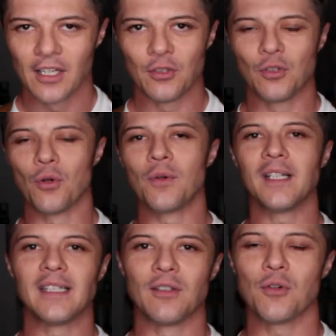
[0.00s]
You don't
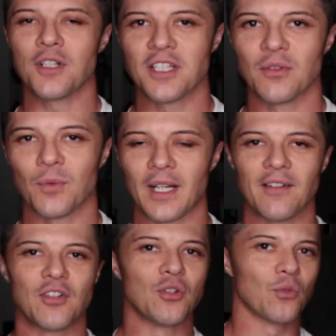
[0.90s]
really notice it
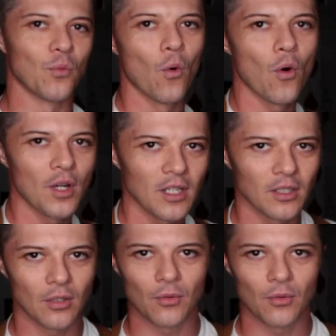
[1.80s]
whenever you're walking